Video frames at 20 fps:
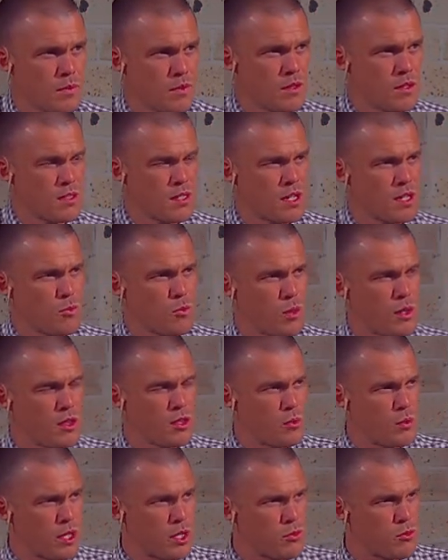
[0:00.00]
The second way
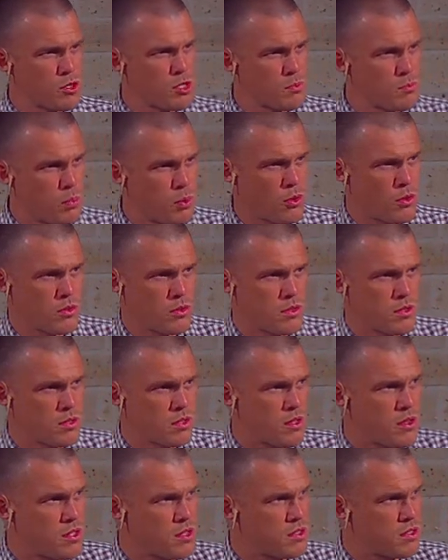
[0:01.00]
that we can respond
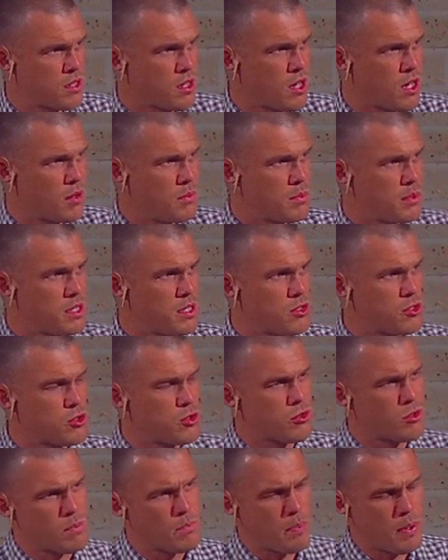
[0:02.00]
to this psalm is
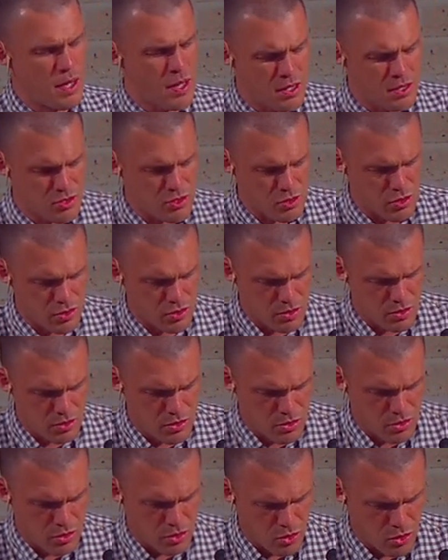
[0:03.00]
to repent
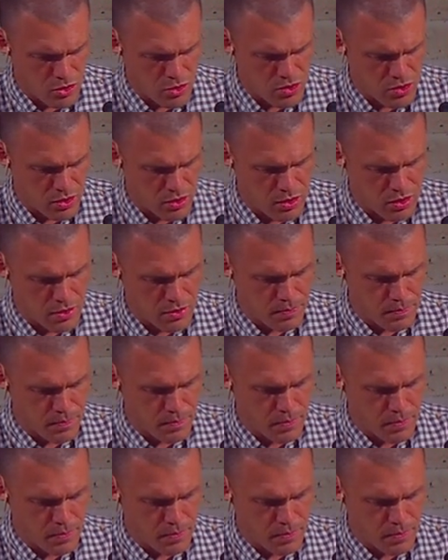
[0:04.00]
honestly.